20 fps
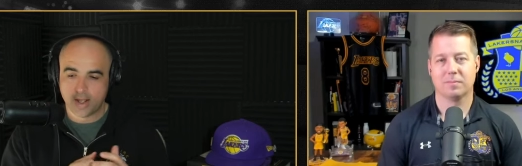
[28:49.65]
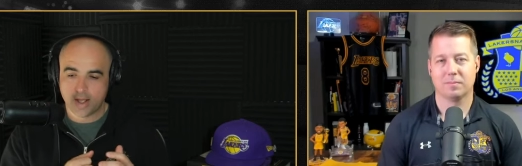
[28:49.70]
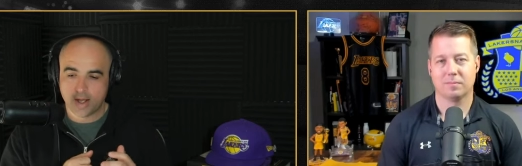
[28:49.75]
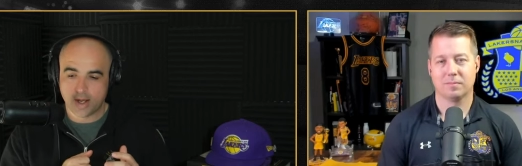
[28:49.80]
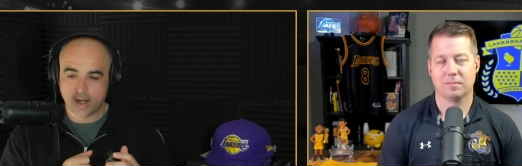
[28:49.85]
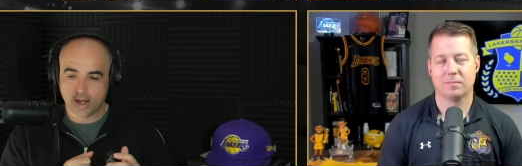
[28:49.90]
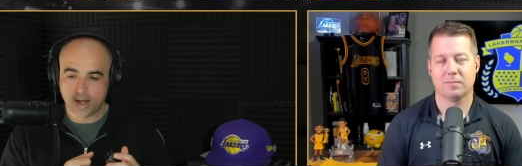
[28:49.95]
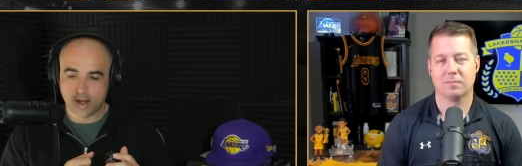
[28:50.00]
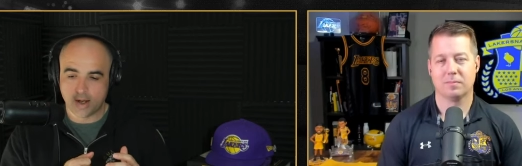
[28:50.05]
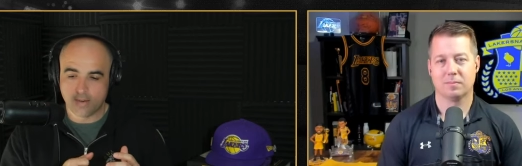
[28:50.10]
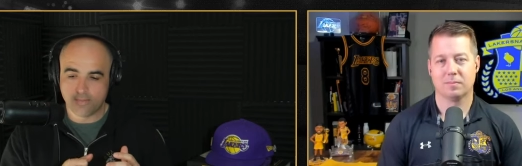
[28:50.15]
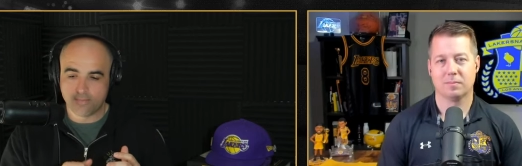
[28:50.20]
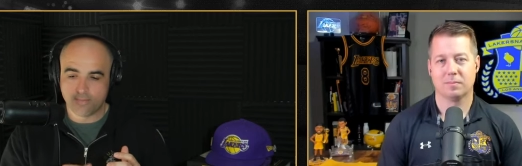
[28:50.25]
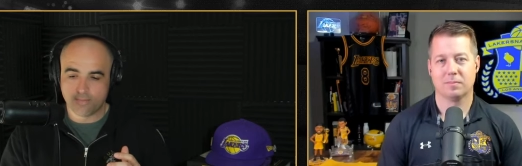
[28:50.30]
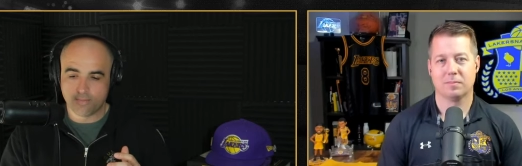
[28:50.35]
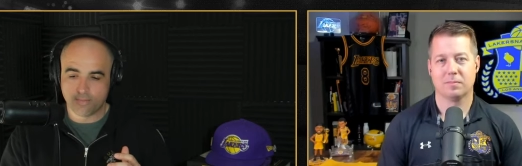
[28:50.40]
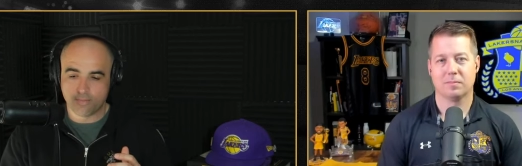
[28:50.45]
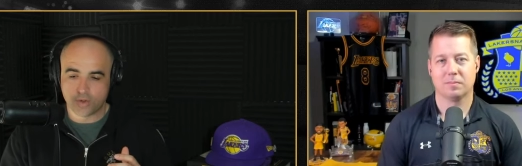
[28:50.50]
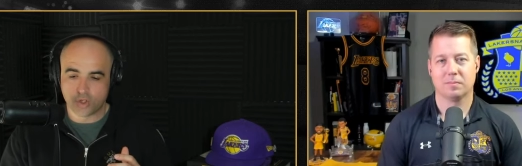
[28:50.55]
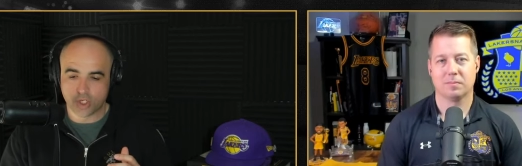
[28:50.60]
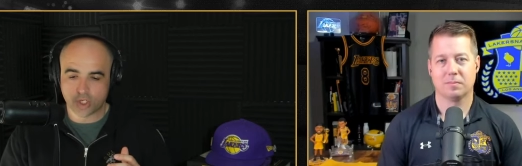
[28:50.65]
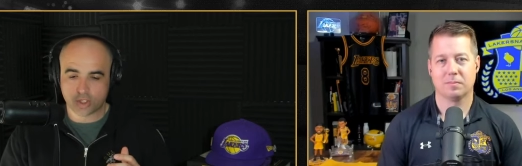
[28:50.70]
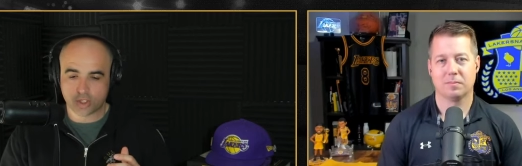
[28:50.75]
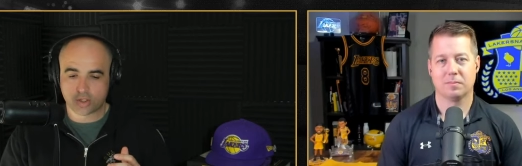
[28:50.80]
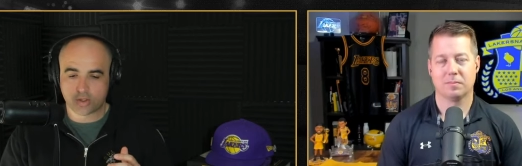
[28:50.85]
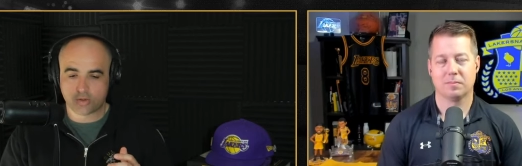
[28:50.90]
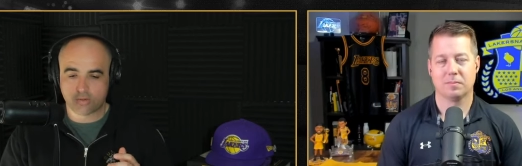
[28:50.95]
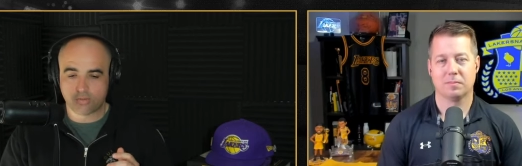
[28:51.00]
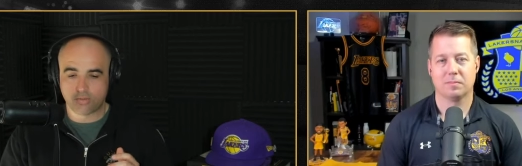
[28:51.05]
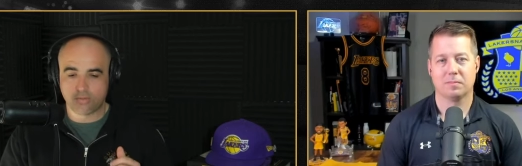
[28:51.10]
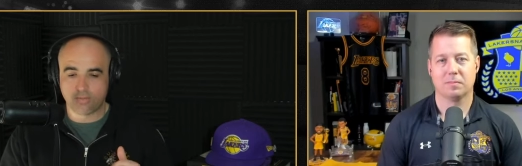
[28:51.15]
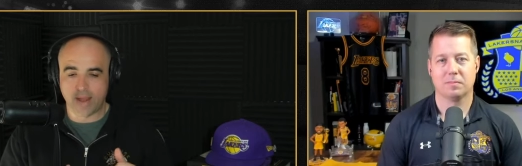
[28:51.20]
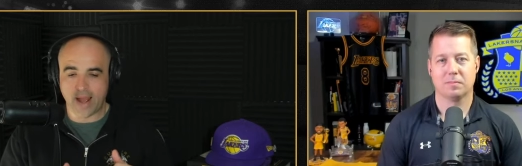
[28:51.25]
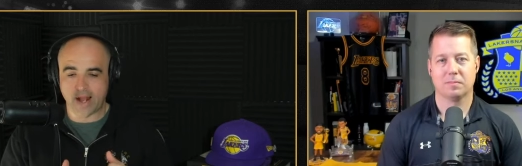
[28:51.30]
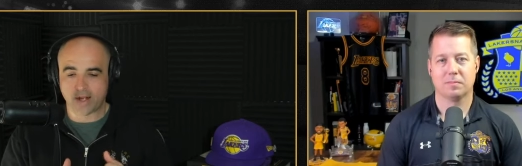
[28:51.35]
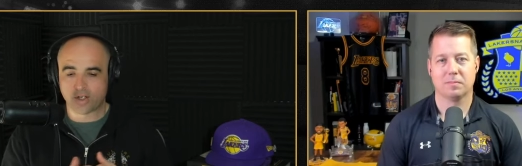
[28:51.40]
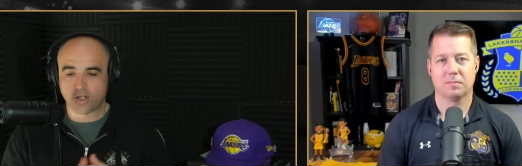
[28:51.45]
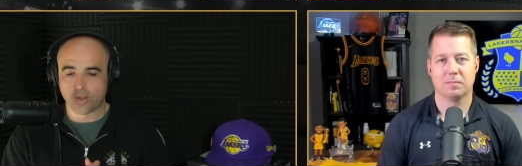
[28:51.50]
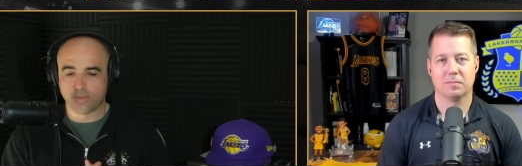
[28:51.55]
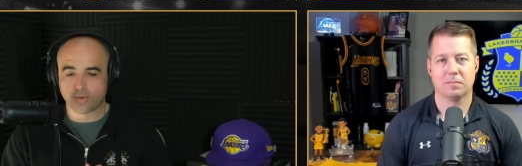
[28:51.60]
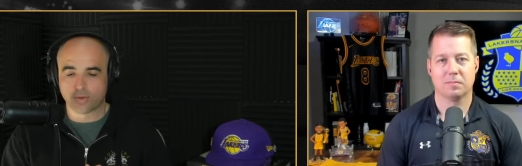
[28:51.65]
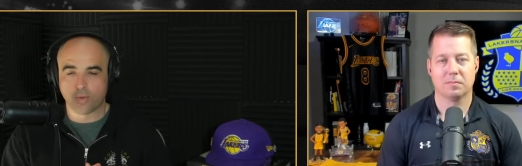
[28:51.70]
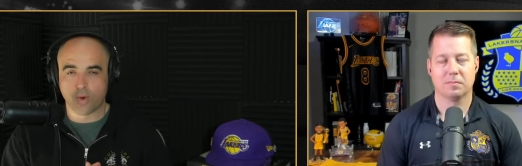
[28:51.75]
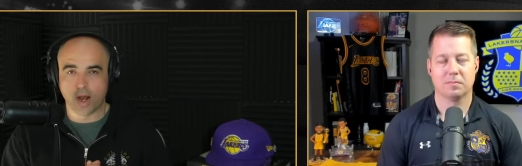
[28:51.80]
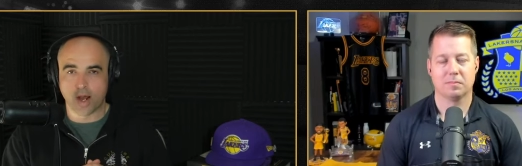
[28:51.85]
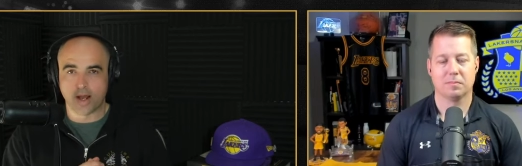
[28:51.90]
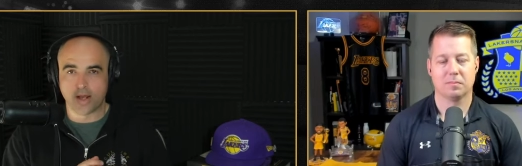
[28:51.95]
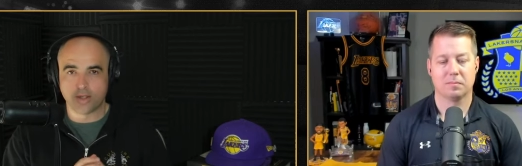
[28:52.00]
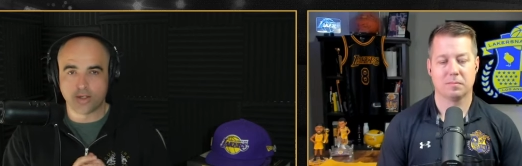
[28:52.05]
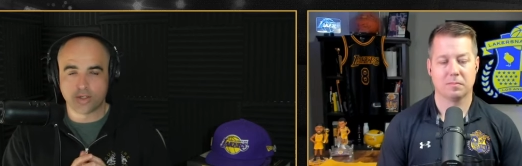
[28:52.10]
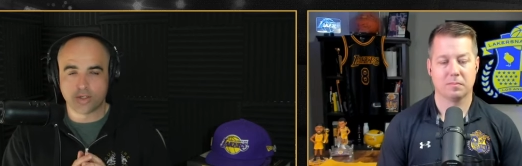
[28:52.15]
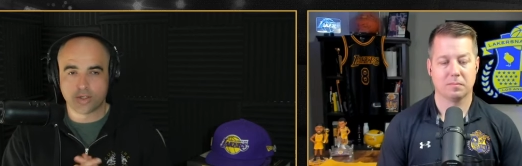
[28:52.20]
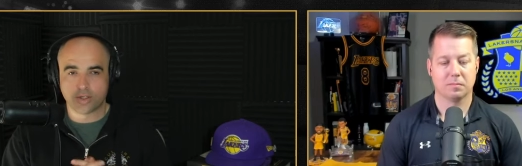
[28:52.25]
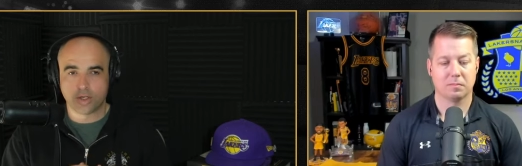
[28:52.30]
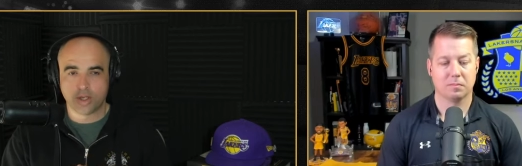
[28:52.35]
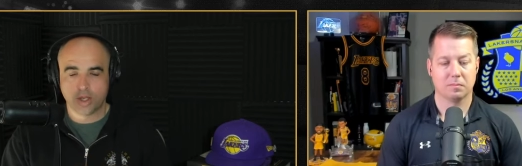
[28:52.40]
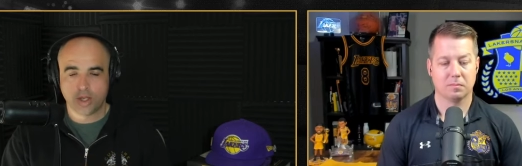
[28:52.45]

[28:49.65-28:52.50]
Speaker 1: Um, just matchups wise,